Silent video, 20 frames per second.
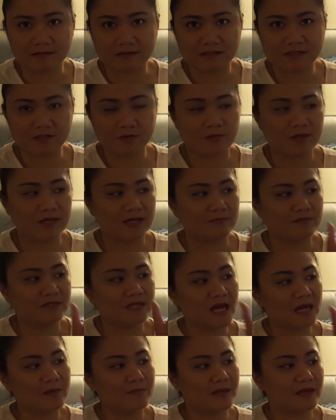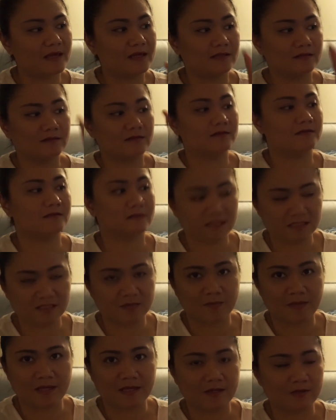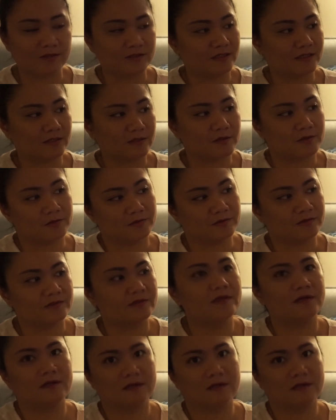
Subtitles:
So when I'm typing, it disappears and goes